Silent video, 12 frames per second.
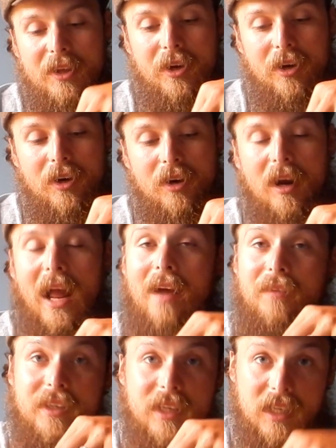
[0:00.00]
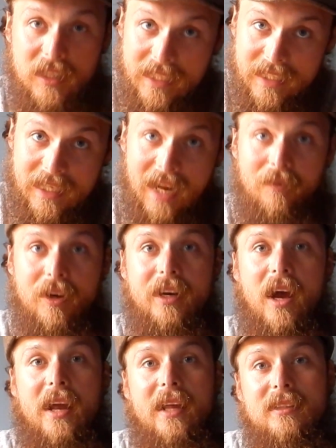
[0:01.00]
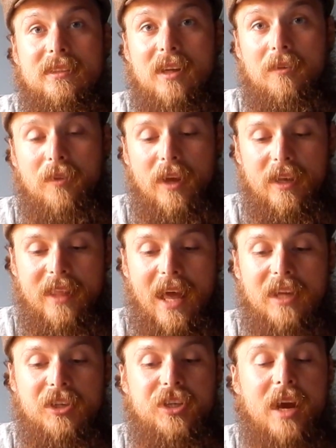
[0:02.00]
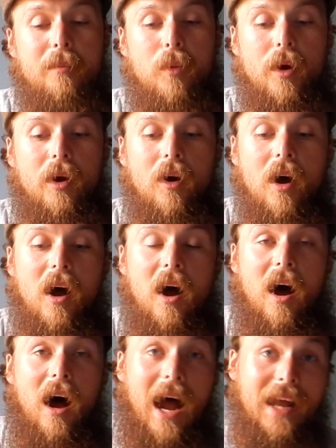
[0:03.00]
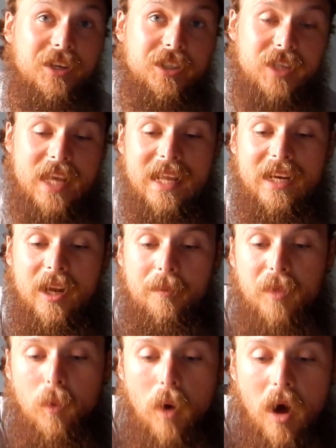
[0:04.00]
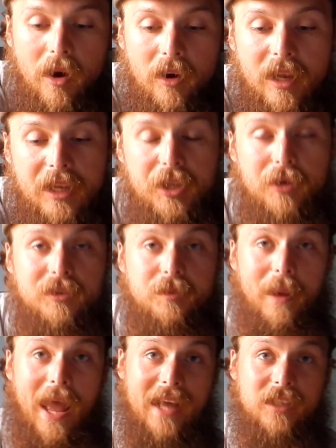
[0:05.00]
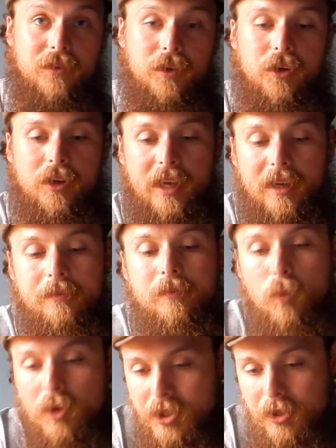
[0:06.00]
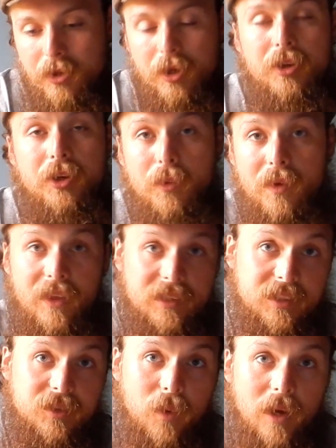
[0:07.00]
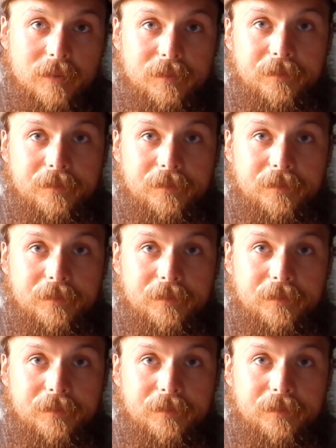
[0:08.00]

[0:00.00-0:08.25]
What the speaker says: you're having to clean it every night and stuff like that. Jetboil, I just heated up the water and used bags for cooking, which you could do with this as well.